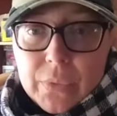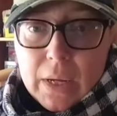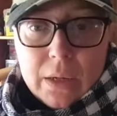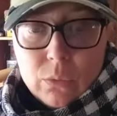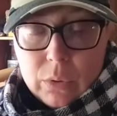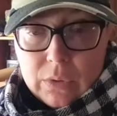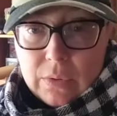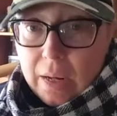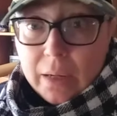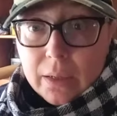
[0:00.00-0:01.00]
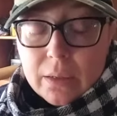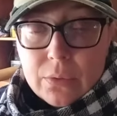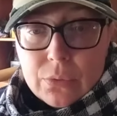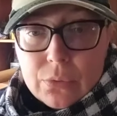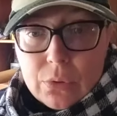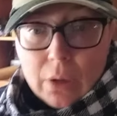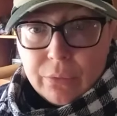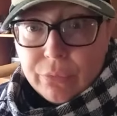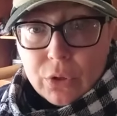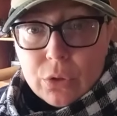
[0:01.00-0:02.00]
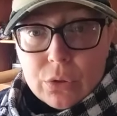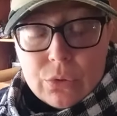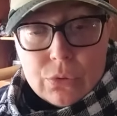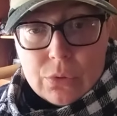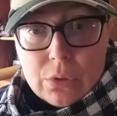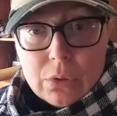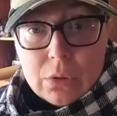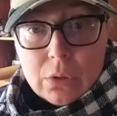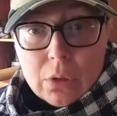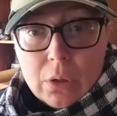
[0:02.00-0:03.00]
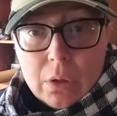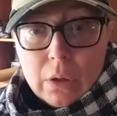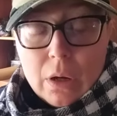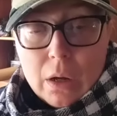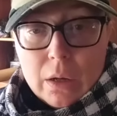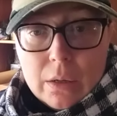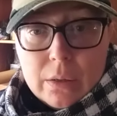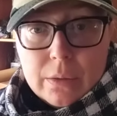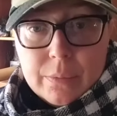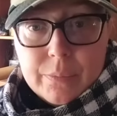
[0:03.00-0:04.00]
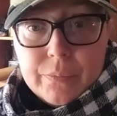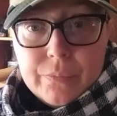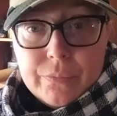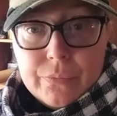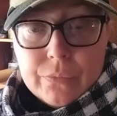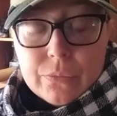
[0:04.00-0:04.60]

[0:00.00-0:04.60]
it was nice at first. Um,